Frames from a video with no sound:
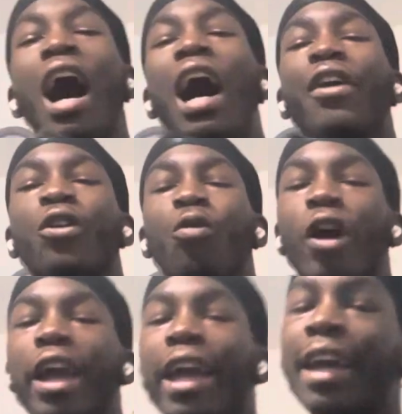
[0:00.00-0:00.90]
I don't know
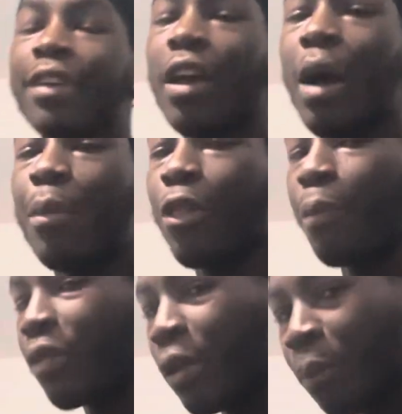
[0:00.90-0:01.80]
what it is, but
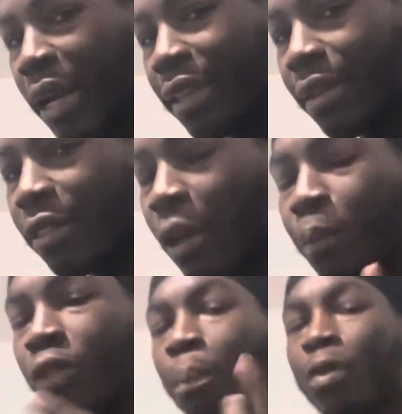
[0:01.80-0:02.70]

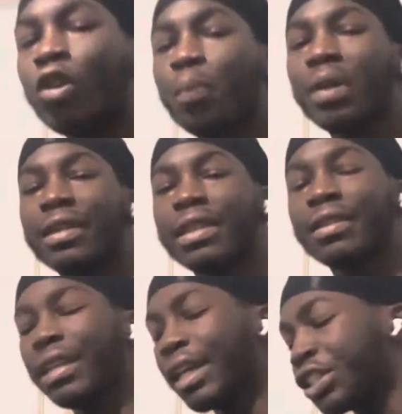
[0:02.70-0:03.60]
the blue blazer
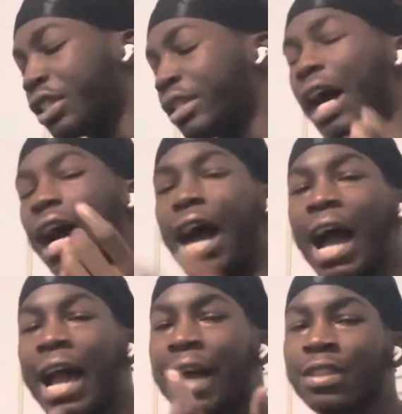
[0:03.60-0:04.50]
selection that
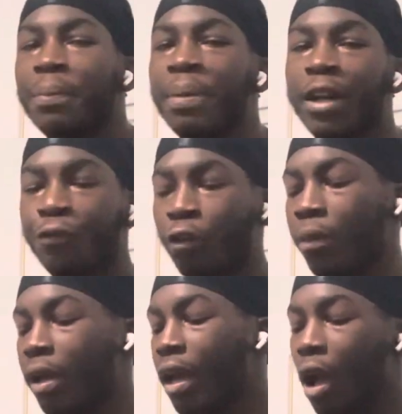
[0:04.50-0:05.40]
I had to pick from